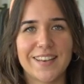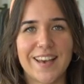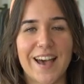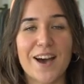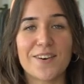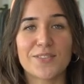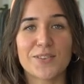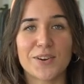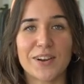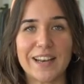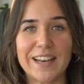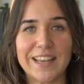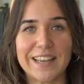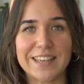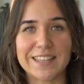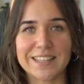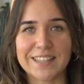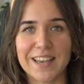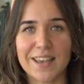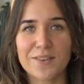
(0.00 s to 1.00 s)
After
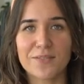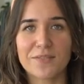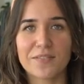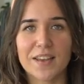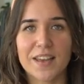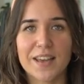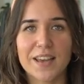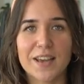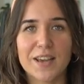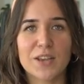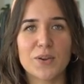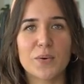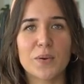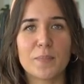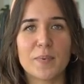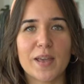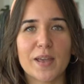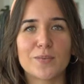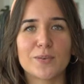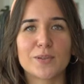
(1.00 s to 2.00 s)
clicking save, you will
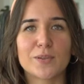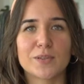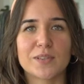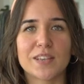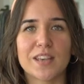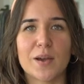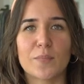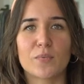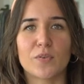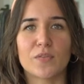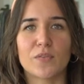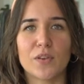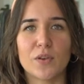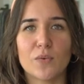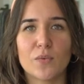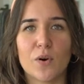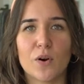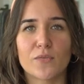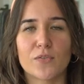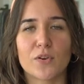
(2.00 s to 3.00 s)
be able to see a
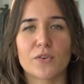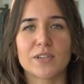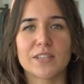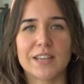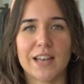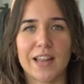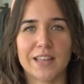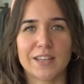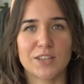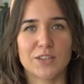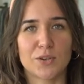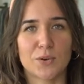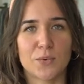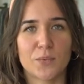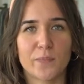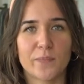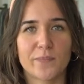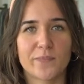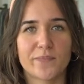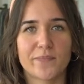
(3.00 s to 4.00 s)
preview of your slideshow.
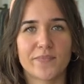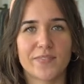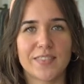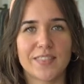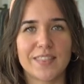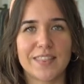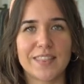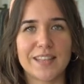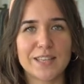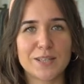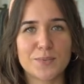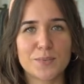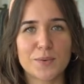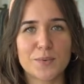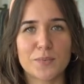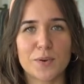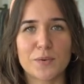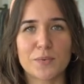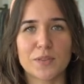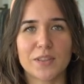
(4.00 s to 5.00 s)
This one
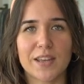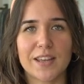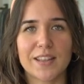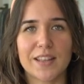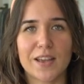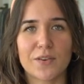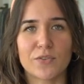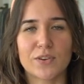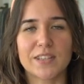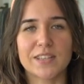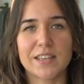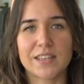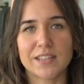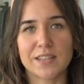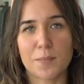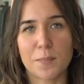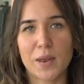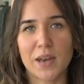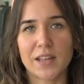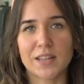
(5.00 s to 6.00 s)
will rotate every
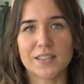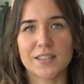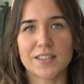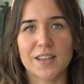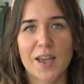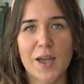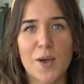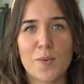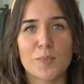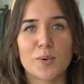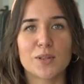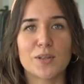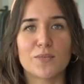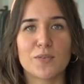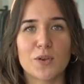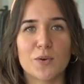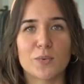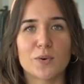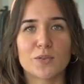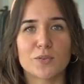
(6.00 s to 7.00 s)
60 minutes, but if
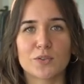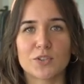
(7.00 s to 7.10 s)
you want